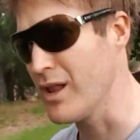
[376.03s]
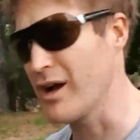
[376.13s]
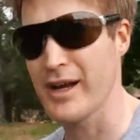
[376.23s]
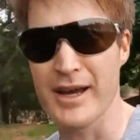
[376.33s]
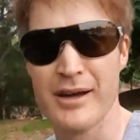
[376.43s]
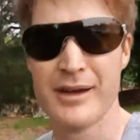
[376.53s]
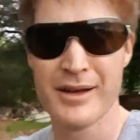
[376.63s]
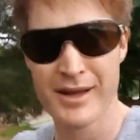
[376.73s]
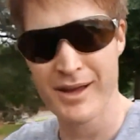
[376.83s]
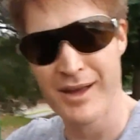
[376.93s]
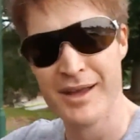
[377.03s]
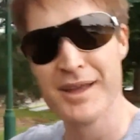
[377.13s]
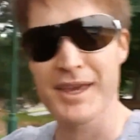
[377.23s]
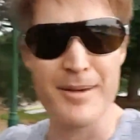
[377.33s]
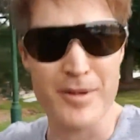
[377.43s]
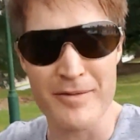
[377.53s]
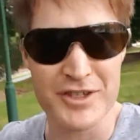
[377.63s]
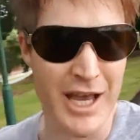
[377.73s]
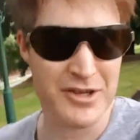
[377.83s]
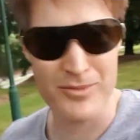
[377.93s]
well, I've got to keep
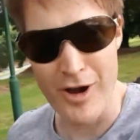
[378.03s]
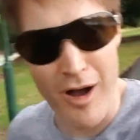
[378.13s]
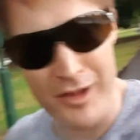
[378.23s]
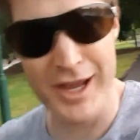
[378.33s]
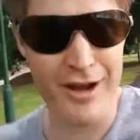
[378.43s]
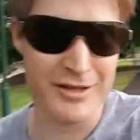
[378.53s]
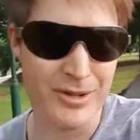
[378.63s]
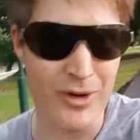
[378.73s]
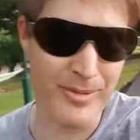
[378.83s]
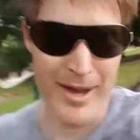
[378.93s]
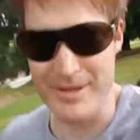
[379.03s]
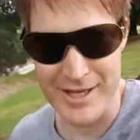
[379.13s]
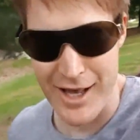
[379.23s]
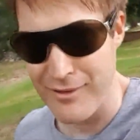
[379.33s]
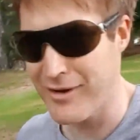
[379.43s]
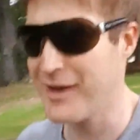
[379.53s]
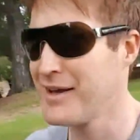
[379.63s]
conversation rolling here. I'll just talk about myself.